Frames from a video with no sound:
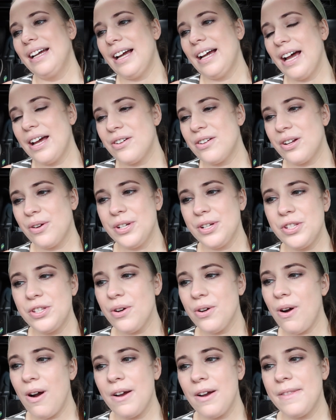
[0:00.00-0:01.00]
I don't know, it's
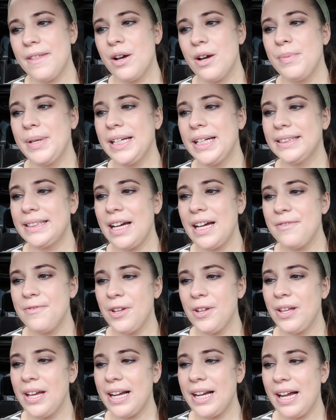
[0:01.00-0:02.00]
so hard though, because I
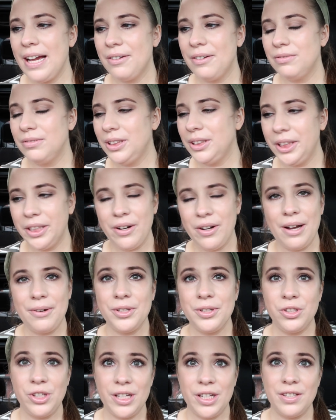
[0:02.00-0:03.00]
feel like I
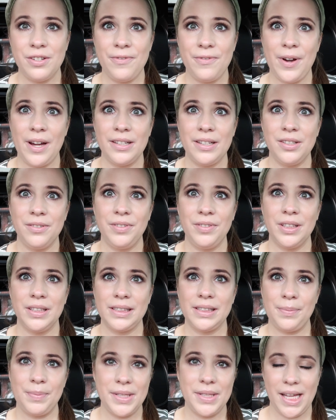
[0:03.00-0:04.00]
was justified to feel
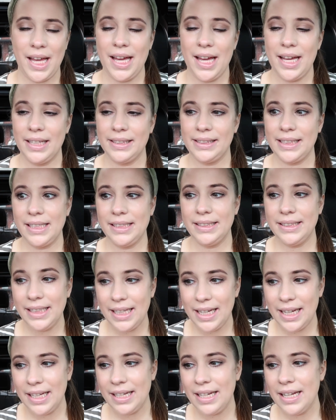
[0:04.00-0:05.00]
as upset as I
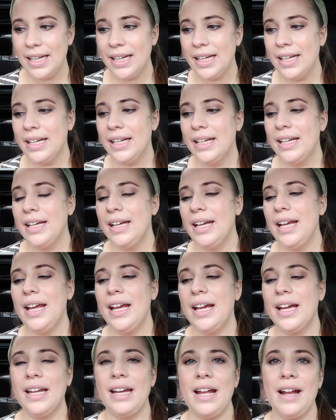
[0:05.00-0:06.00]
did
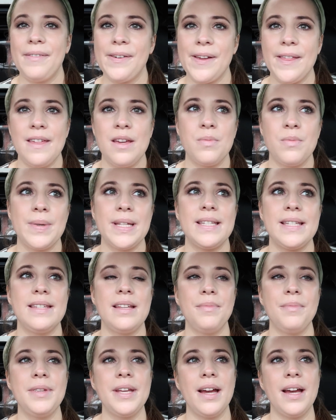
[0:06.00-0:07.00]
and everything, but
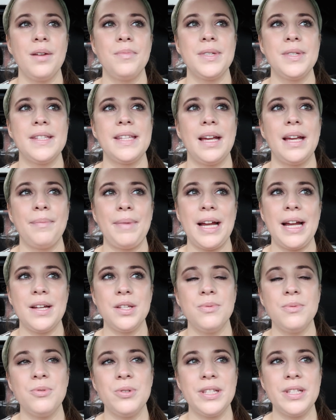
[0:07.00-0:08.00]
sometimes it's like my
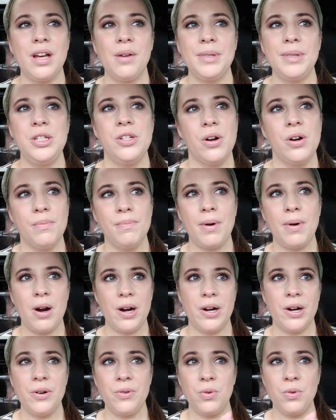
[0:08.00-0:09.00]
husband will tell me don't
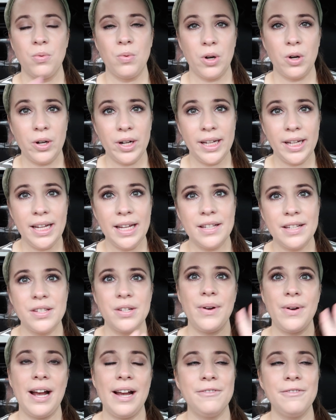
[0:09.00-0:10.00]
borrow worry. And
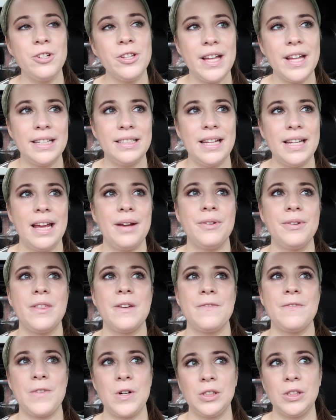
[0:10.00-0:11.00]
so after that day with
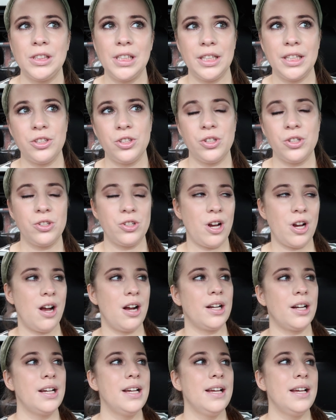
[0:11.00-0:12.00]
the first initial
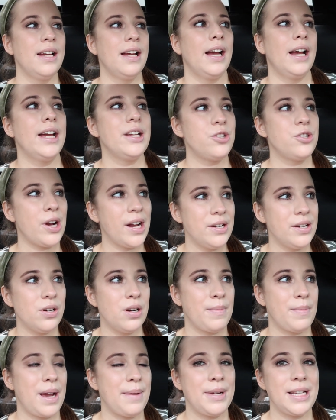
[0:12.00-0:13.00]
shock, I tried to
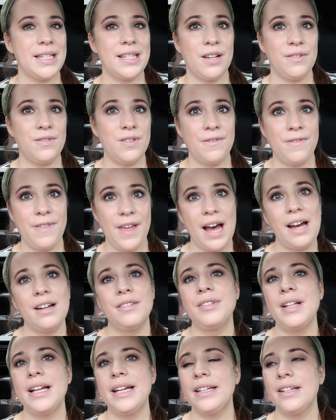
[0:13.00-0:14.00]
remind myself of that,
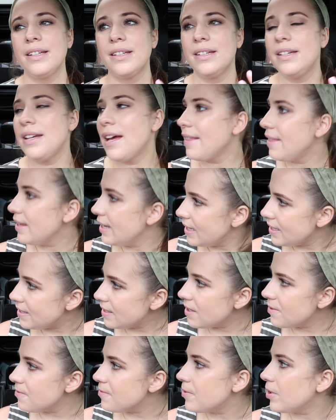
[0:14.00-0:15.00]
of like nothing
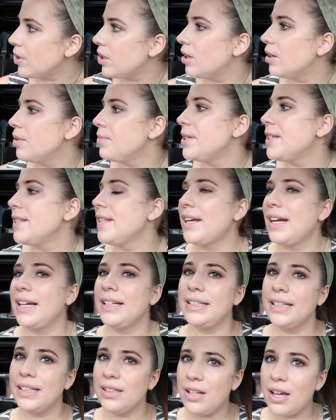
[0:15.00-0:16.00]
is confirmed, and then I
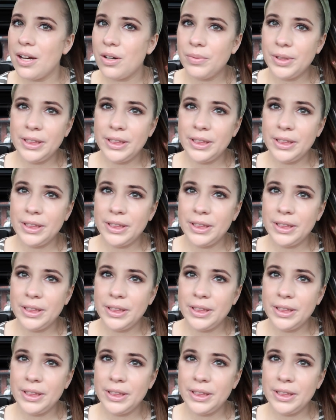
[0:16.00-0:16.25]
did a lot of